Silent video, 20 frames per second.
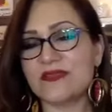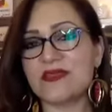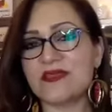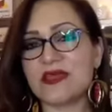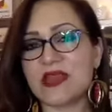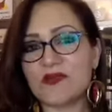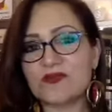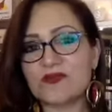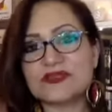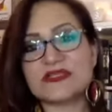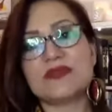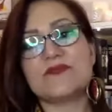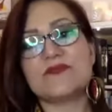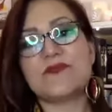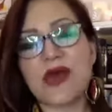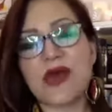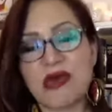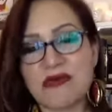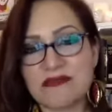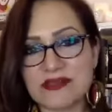then I was in
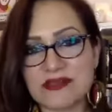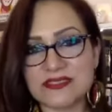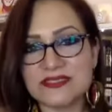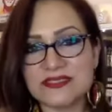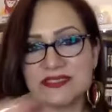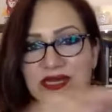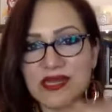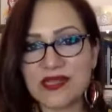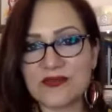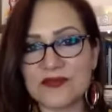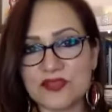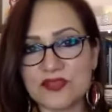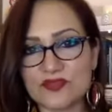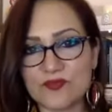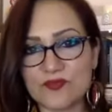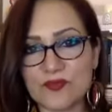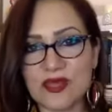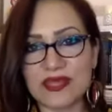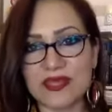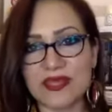Paris, then I'm in
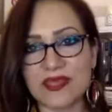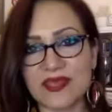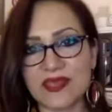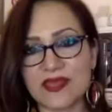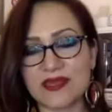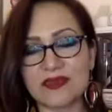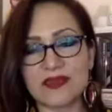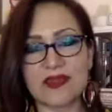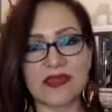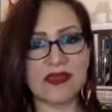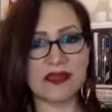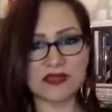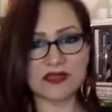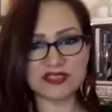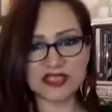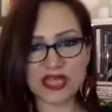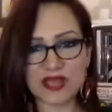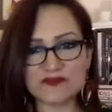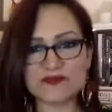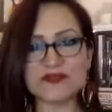Dubai, and our
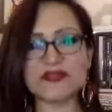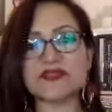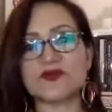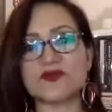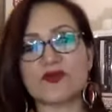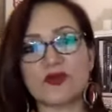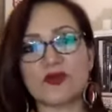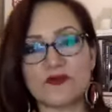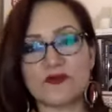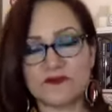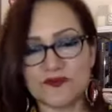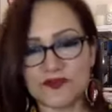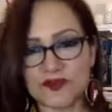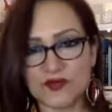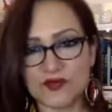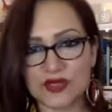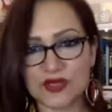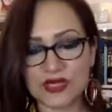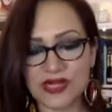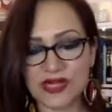chapters are all over the
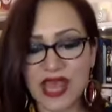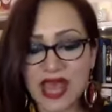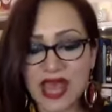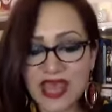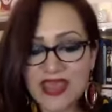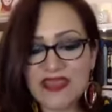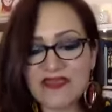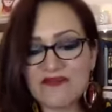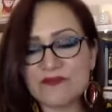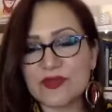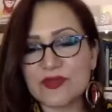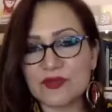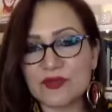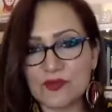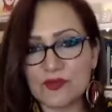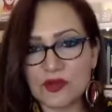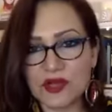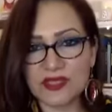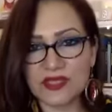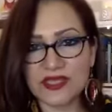world. I have
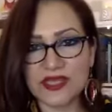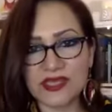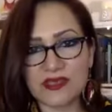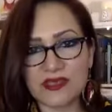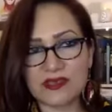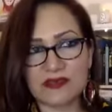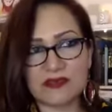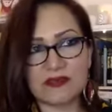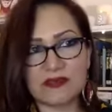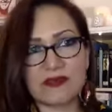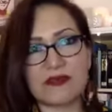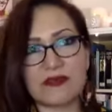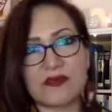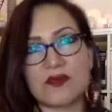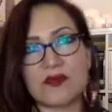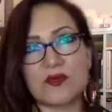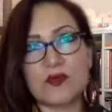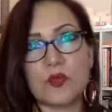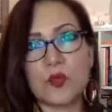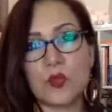been working
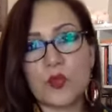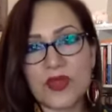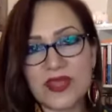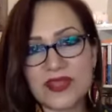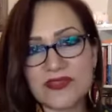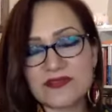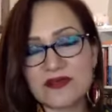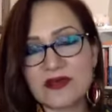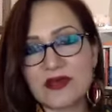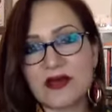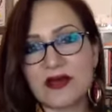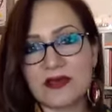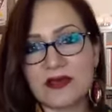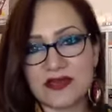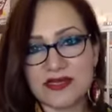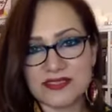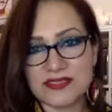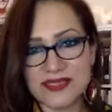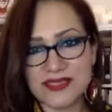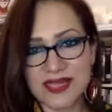with our
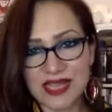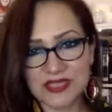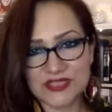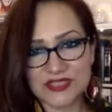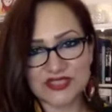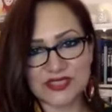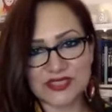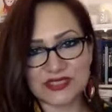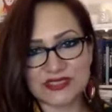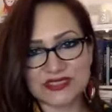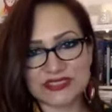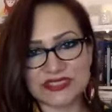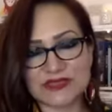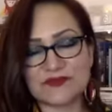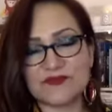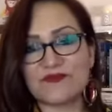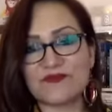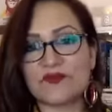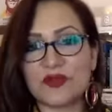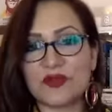international
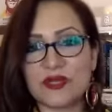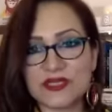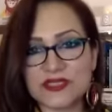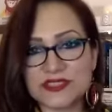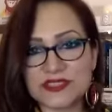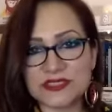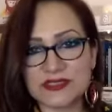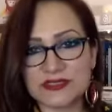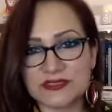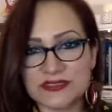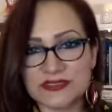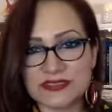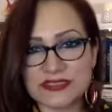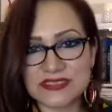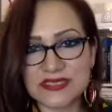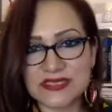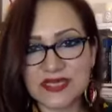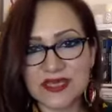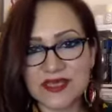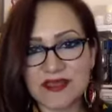team of
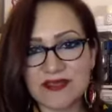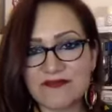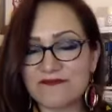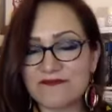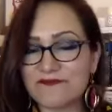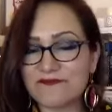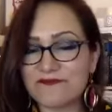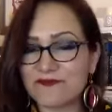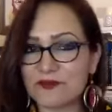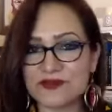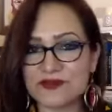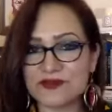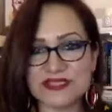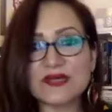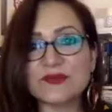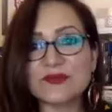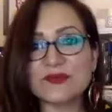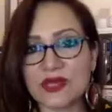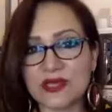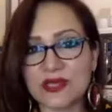volunteers from
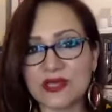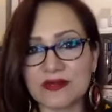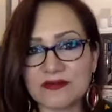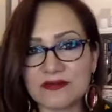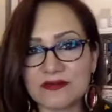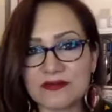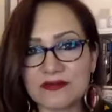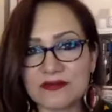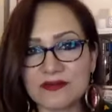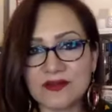day one